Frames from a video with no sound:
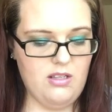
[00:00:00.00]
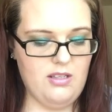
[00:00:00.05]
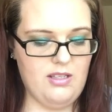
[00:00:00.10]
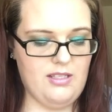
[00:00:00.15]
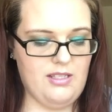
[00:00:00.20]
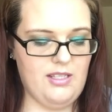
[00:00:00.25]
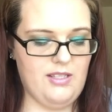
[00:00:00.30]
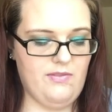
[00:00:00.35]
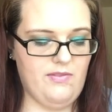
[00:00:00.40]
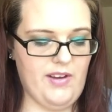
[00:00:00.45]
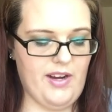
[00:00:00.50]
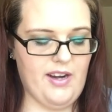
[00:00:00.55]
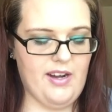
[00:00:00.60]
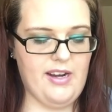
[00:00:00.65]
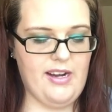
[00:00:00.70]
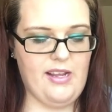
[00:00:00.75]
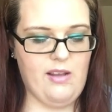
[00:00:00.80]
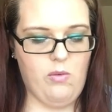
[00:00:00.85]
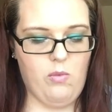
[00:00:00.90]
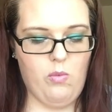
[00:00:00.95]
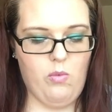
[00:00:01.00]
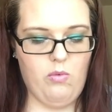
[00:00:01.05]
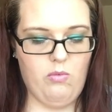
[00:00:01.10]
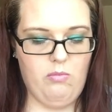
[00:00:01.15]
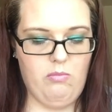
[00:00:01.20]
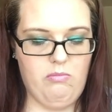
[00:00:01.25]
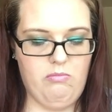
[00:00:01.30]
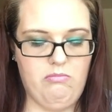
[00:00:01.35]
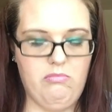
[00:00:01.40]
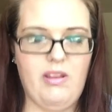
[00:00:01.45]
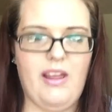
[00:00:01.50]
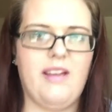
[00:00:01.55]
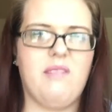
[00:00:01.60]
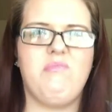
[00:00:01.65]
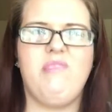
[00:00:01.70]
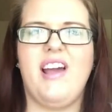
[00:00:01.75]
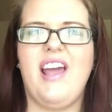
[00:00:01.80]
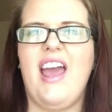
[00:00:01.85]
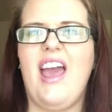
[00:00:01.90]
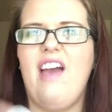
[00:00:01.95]
This is very, like,
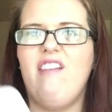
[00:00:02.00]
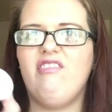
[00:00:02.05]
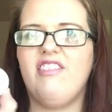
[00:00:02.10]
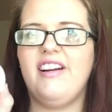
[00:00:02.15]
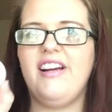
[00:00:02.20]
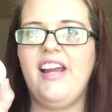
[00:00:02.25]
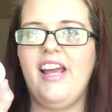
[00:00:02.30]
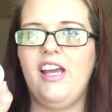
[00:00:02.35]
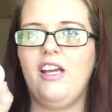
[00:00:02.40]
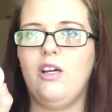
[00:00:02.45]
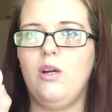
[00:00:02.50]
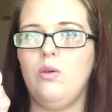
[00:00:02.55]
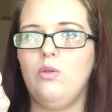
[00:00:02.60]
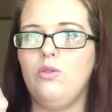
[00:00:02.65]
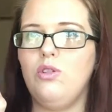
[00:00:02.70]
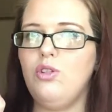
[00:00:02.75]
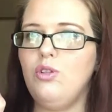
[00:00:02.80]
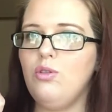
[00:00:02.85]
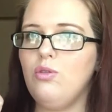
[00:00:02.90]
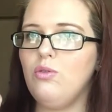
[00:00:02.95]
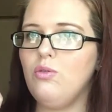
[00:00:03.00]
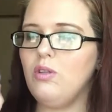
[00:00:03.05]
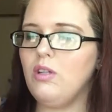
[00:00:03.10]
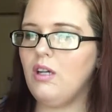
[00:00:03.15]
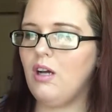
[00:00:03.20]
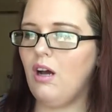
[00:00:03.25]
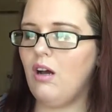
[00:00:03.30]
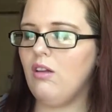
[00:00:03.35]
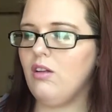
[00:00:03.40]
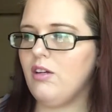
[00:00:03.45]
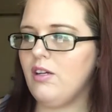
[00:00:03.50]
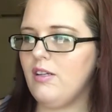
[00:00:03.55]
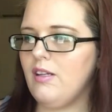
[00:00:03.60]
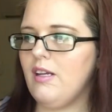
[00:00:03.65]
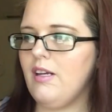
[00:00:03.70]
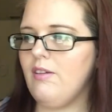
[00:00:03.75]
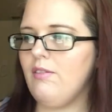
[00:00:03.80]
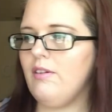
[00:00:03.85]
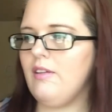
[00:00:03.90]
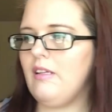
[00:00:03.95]
my everyday go-to color
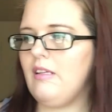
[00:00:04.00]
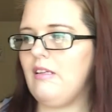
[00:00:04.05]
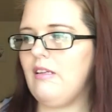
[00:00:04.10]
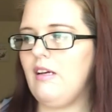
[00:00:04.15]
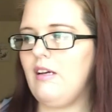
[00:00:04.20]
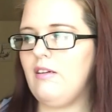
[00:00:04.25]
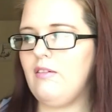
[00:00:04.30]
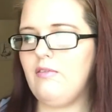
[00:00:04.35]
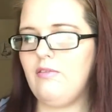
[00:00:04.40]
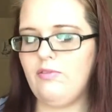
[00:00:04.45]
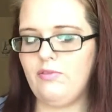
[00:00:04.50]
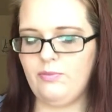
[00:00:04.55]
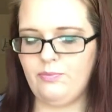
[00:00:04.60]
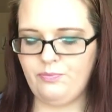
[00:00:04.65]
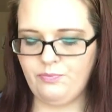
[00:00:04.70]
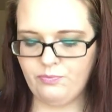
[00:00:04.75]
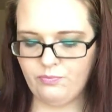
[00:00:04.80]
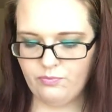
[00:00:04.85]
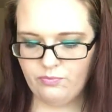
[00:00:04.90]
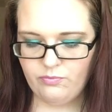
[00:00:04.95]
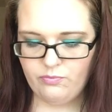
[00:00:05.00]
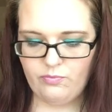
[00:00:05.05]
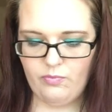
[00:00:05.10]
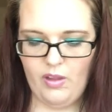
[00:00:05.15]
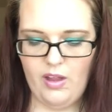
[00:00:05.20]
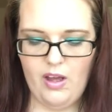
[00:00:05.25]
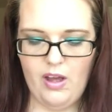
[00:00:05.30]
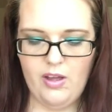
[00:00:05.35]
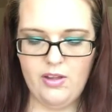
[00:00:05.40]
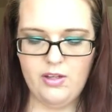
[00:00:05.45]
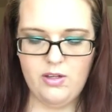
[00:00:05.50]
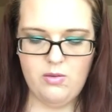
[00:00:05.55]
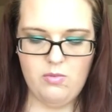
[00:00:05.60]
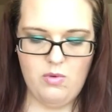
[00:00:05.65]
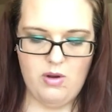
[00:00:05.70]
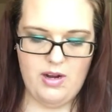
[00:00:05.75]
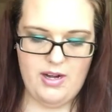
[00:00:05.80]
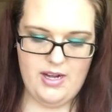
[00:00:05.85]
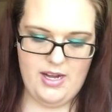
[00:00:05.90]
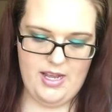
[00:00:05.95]
that I really love. The other
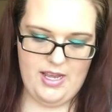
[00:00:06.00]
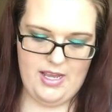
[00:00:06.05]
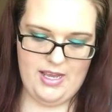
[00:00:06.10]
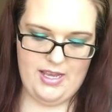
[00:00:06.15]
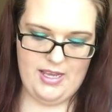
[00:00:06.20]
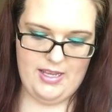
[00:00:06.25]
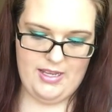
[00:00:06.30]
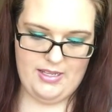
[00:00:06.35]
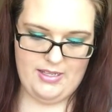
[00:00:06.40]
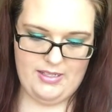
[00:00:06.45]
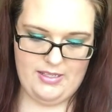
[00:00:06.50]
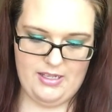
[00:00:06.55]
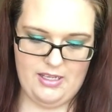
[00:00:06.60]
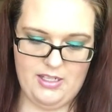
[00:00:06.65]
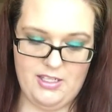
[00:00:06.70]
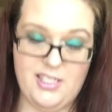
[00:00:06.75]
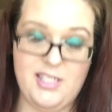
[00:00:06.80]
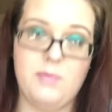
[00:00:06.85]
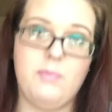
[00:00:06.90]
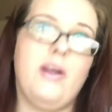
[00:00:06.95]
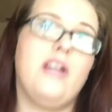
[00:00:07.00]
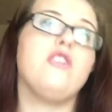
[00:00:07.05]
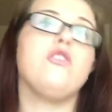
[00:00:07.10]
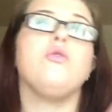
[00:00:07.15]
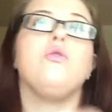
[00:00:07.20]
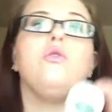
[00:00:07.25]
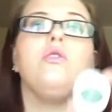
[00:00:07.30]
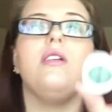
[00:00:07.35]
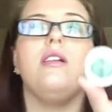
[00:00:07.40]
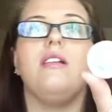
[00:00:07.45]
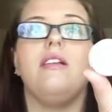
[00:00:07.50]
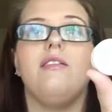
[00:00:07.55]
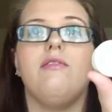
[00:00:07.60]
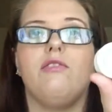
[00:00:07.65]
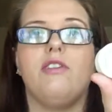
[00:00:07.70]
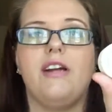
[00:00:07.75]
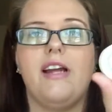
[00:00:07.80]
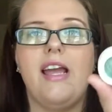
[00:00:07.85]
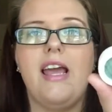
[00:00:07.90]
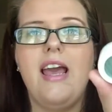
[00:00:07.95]
one is Special
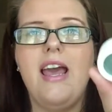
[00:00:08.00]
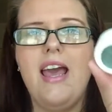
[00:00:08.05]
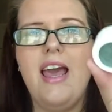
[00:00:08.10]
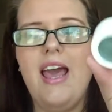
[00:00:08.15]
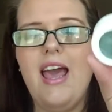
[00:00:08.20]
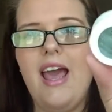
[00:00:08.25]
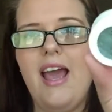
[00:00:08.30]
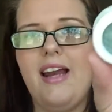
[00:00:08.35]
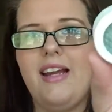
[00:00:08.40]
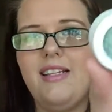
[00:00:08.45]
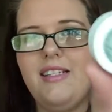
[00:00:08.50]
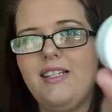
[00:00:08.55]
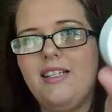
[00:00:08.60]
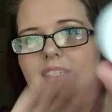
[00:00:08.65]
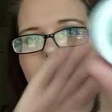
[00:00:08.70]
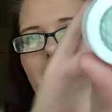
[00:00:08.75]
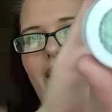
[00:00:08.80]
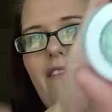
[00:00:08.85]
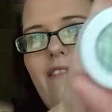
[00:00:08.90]
Delivery. And this is